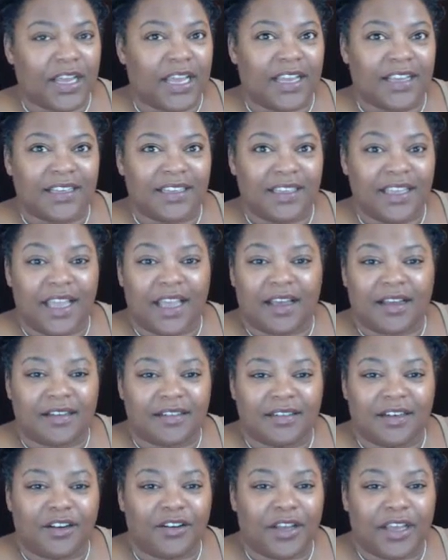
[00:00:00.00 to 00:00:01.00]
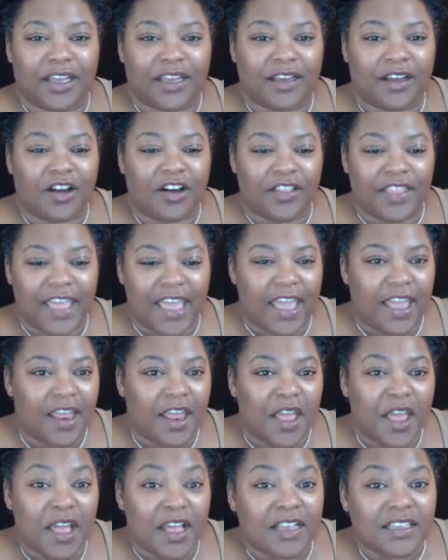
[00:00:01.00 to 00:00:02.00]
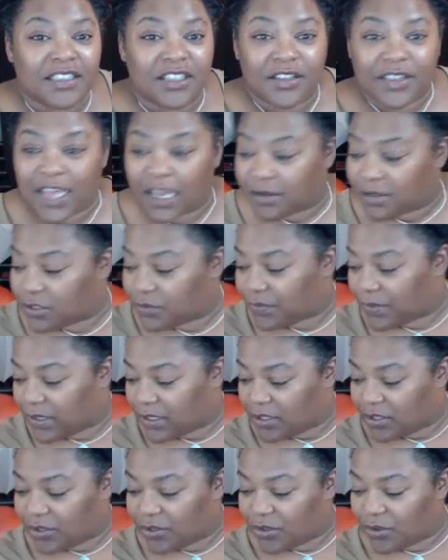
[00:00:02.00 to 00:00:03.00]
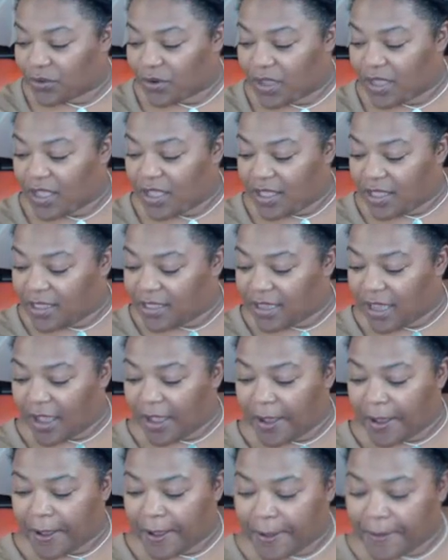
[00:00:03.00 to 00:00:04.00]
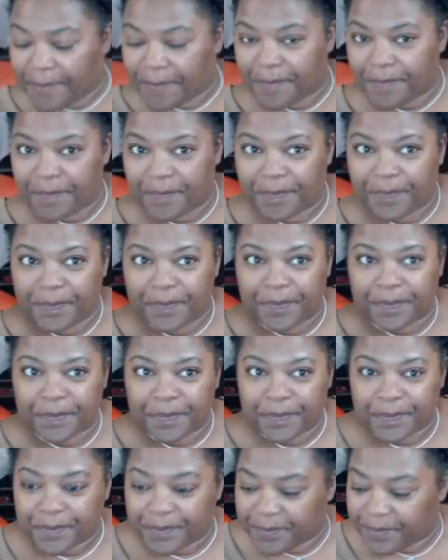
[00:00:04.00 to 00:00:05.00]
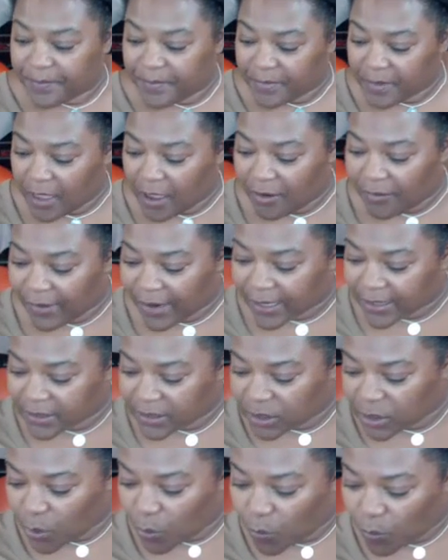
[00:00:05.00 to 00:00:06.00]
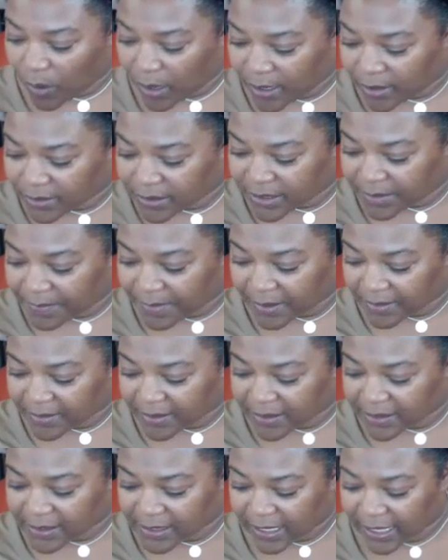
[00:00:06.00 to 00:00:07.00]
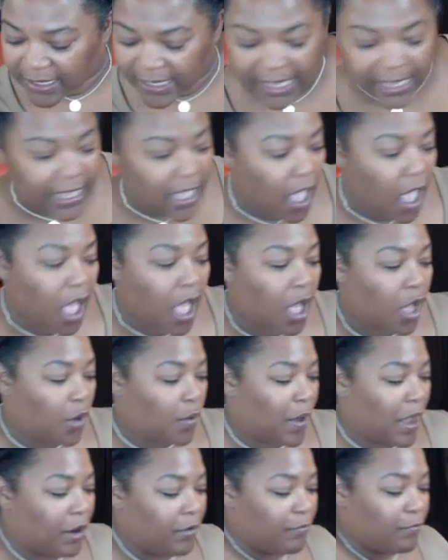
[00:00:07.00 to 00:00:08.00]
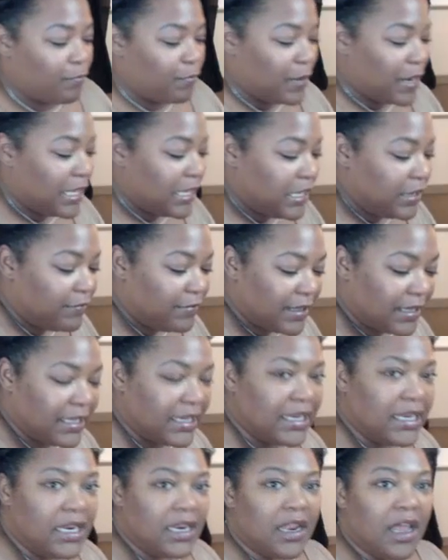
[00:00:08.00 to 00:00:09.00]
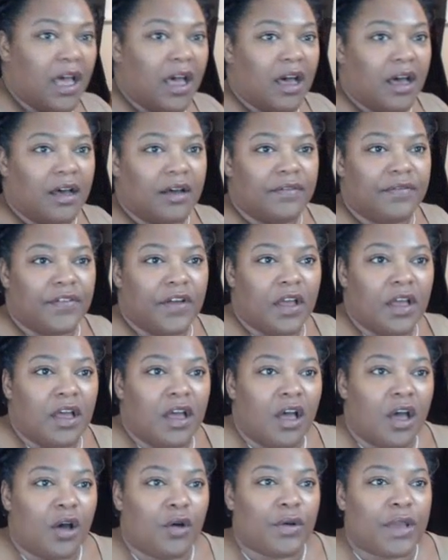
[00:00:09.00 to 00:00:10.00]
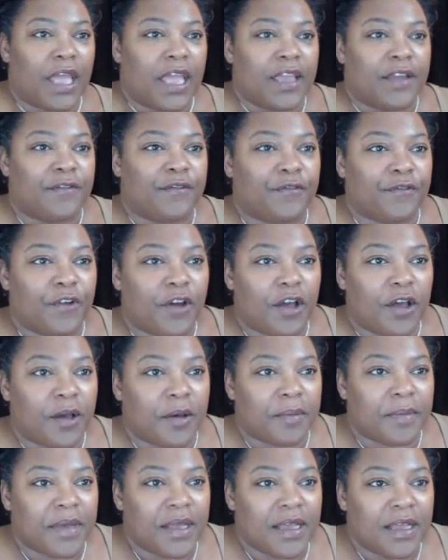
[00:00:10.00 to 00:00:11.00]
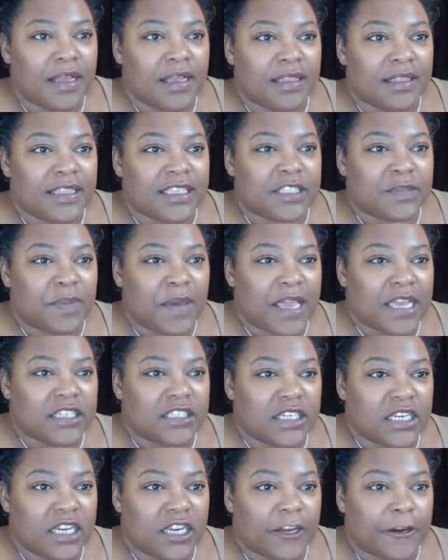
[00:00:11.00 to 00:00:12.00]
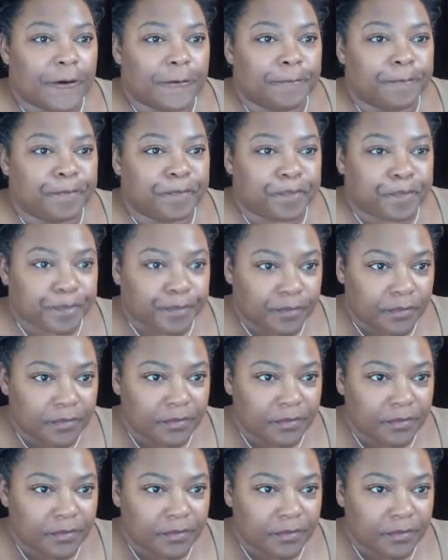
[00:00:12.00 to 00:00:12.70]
Okay, yeah, okay, all that. So that was really cool. Um, all right. So what else about this that I like? Oh, I really love. Okay, from this page here.